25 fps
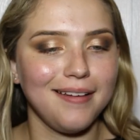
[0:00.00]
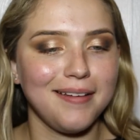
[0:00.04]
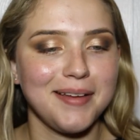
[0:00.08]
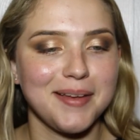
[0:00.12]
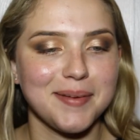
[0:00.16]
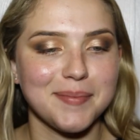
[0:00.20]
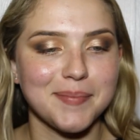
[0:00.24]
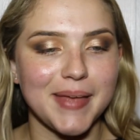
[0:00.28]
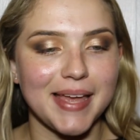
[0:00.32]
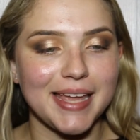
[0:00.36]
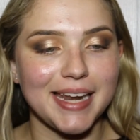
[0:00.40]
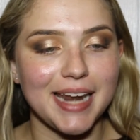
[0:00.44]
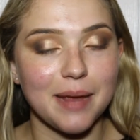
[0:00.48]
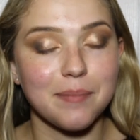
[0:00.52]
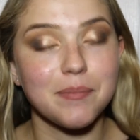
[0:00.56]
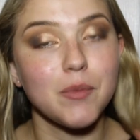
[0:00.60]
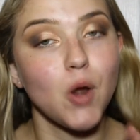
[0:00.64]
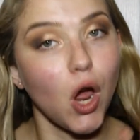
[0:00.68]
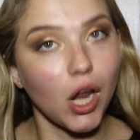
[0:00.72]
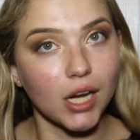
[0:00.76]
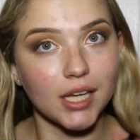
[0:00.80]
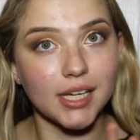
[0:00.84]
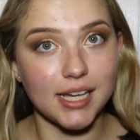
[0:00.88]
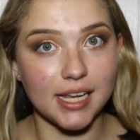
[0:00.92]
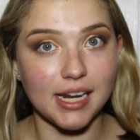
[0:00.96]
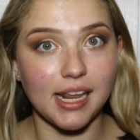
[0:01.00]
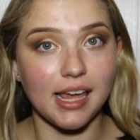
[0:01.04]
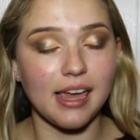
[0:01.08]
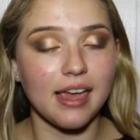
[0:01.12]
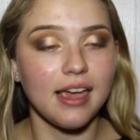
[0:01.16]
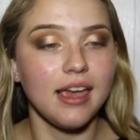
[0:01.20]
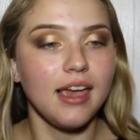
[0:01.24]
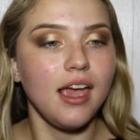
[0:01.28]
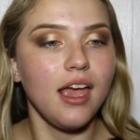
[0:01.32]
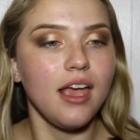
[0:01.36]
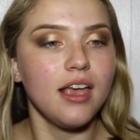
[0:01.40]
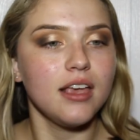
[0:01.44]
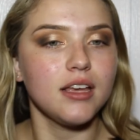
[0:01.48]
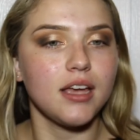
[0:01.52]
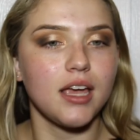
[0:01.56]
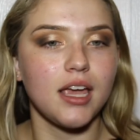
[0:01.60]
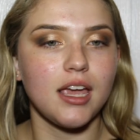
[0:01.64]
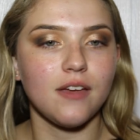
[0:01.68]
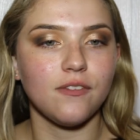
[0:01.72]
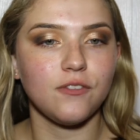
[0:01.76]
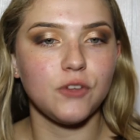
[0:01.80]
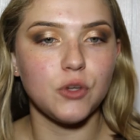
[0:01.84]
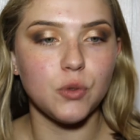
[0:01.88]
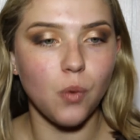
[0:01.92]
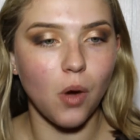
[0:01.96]
Um, and I'm not kidding.
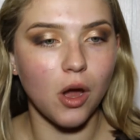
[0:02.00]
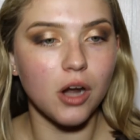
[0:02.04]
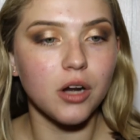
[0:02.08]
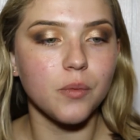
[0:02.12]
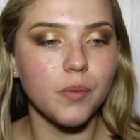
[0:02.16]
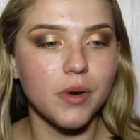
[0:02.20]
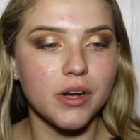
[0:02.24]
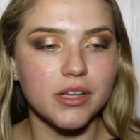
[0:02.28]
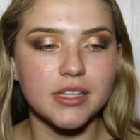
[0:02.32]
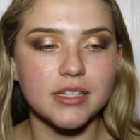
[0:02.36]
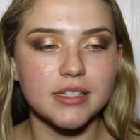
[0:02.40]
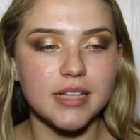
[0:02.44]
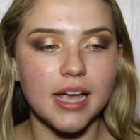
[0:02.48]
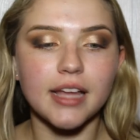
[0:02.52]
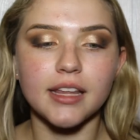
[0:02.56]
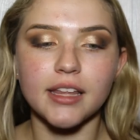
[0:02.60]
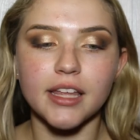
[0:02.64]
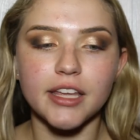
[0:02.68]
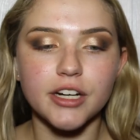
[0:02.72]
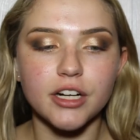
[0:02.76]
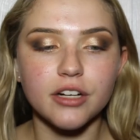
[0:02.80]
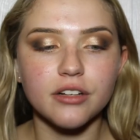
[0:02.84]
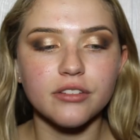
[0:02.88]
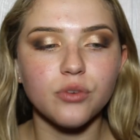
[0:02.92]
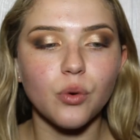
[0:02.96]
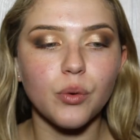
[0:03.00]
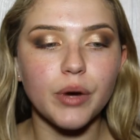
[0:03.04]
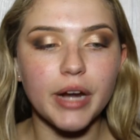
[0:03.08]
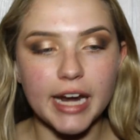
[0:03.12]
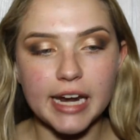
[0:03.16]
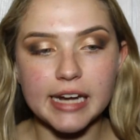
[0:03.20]
If you want to wear this eyeliner for